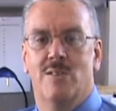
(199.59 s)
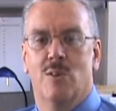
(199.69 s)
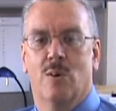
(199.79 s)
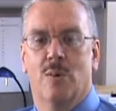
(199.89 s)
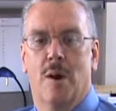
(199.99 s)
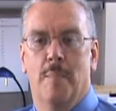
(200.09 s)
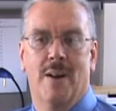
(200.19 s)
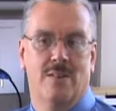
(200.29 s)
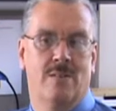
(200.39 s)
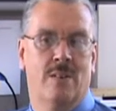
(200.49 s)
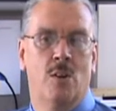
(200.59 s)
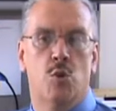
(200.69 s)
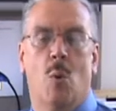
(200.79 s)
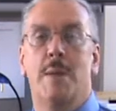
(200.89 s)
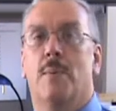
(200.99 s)
So about
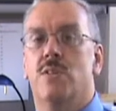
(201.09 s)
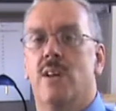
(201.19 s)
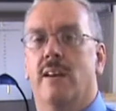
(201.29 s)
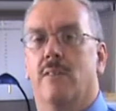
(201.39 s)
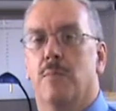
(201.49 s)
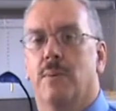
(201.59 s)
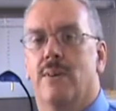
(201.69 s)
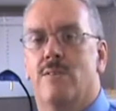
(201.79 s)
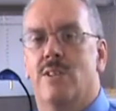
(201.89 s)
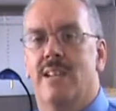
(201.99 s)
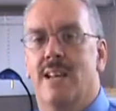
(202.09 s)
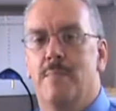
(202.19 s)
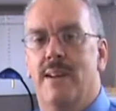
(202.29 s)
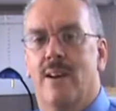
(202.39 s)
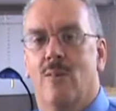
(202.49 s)
20% of the players in the
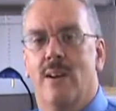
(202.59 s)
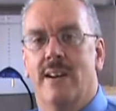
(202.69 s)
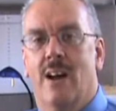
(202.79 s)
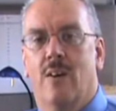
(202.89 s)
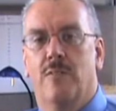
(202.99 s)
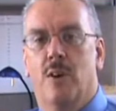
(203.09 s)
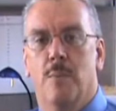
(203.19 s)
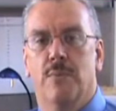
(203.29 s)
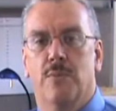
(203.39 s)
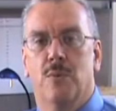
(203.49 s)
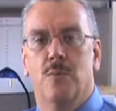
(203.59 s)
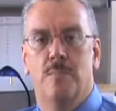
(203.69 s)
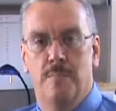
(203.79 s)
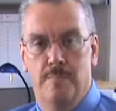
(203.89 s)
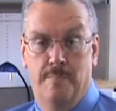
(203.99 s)
NBA right now have come through
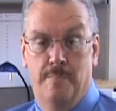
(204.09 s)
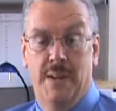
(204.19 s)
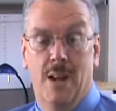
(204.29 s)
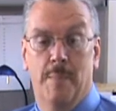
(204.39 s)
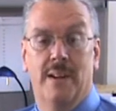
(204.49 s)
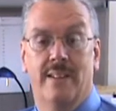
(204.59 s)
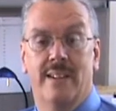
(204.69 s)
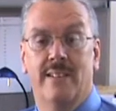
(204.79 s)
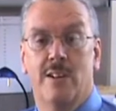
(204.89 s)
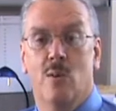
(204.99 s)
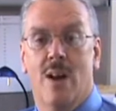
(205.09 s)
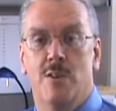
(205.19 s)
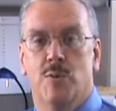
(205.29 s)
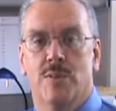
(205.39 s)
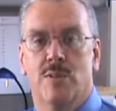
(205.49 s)
becoming a D-League graduate.